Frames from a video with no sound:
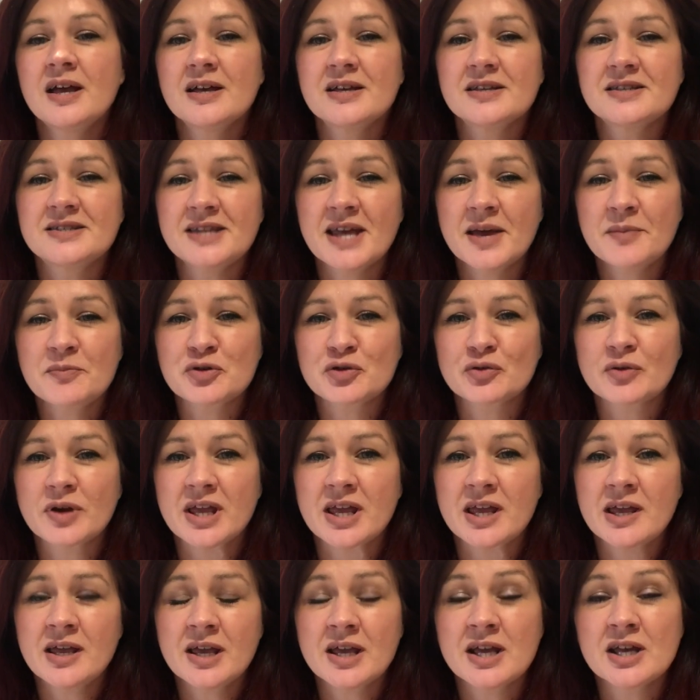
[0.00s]
Step
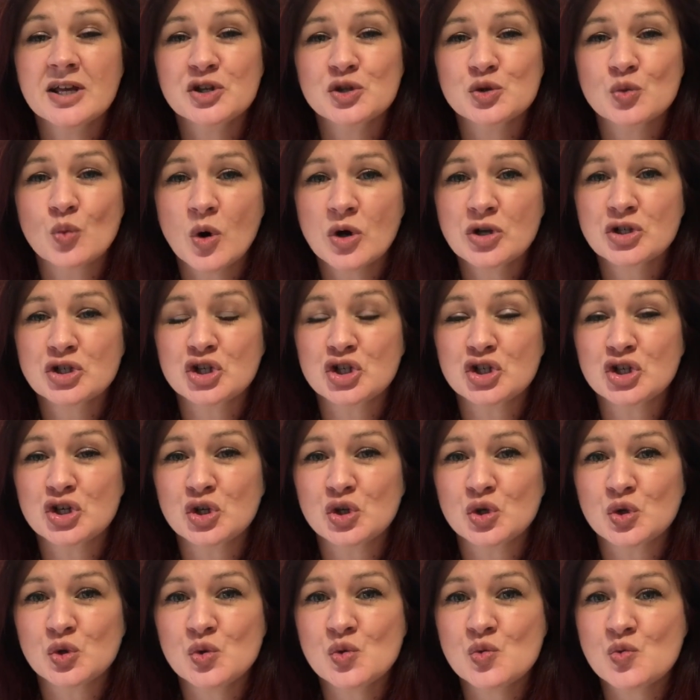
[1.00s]
3 is what to
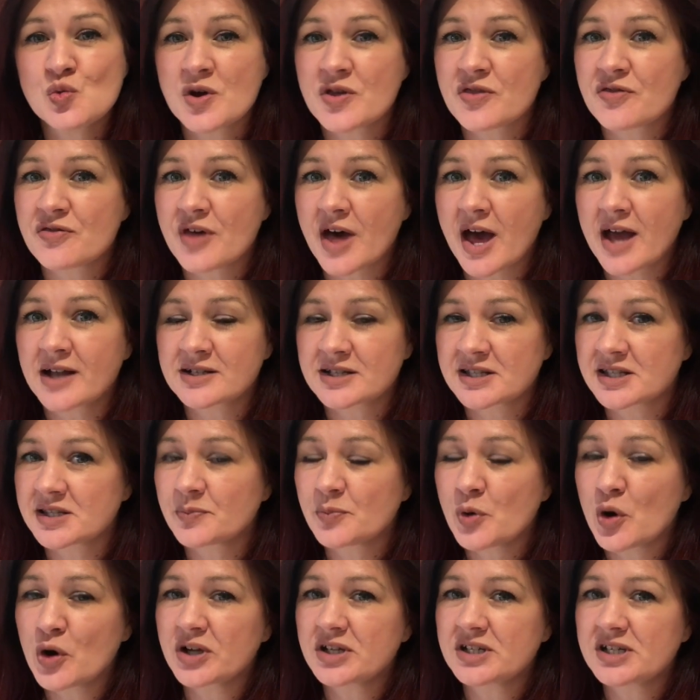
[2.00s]
do with that
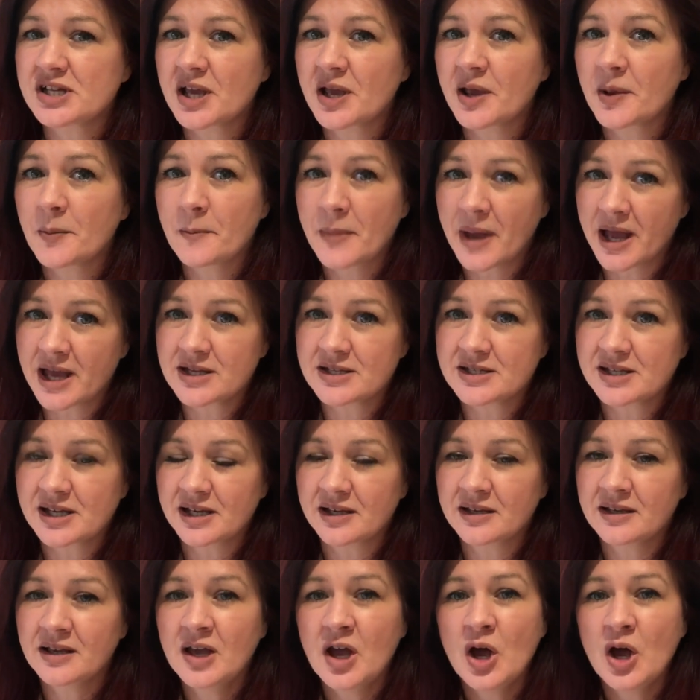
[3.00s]
disappointing painting.